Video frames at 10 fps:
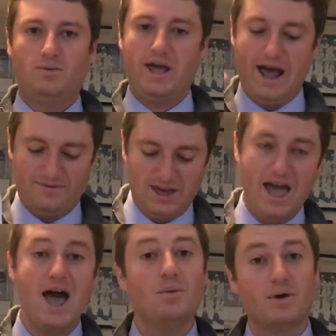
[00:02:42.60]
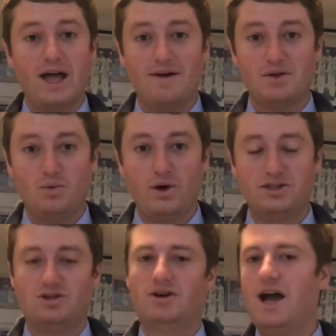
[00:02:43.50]
we have the M, we have the
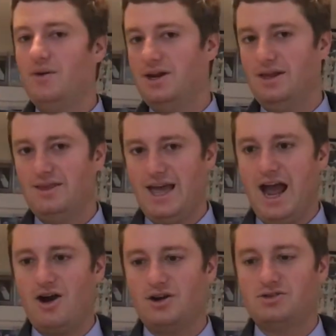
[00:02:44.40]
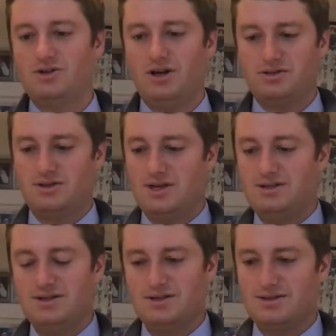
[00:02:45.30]
moisture. Now we need the aerosol. So
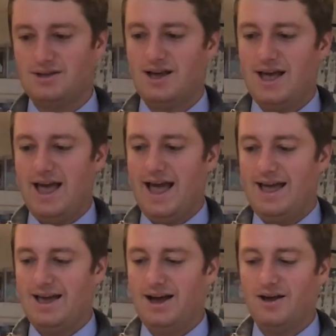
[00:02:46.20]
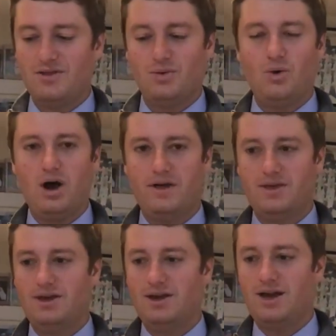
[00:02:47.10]
this is a
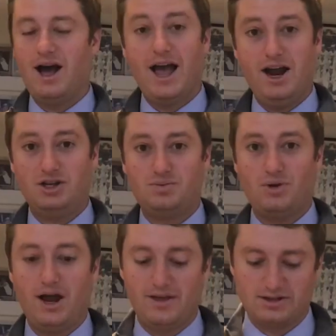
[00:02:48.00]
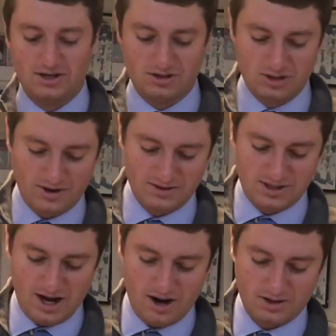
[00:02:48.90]
hairspray that's going to serve as
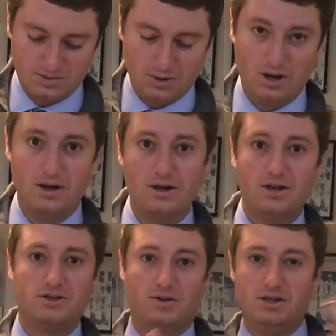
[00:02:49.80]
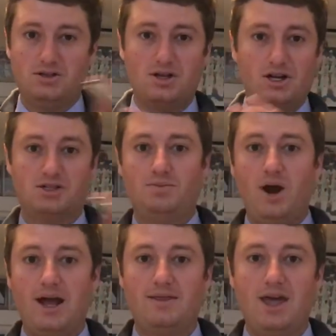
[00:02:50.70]
the aerosol. So this is going to
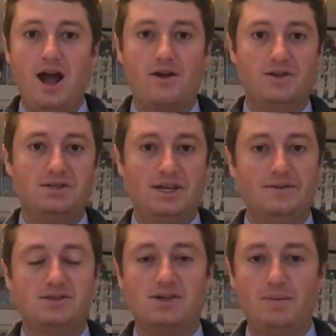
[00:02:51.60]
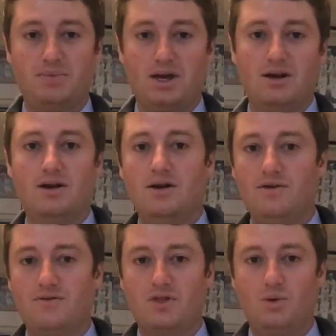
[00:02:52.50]
spray in the air, and this gives something
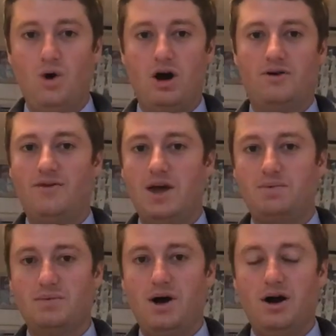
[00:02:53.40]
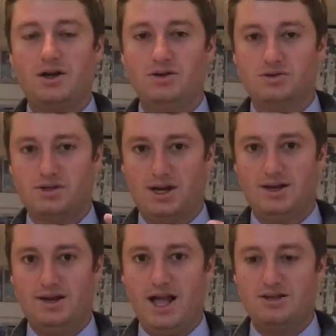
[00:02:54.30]
for the water vapor molecules to
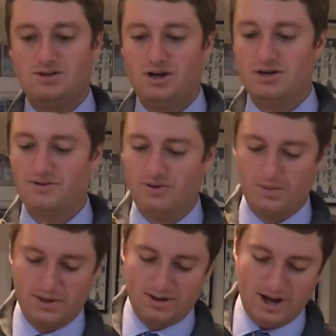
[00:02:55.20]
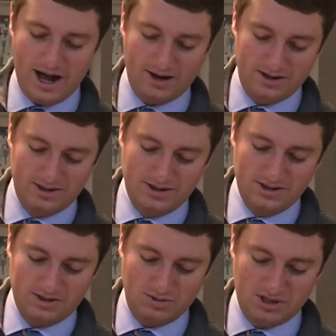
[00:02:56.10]
condense on to form the cloud.
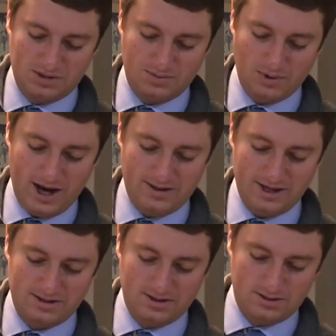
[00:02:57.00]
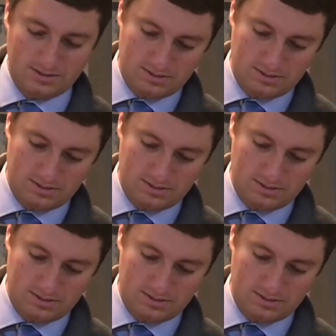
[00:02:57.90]
So we spray this,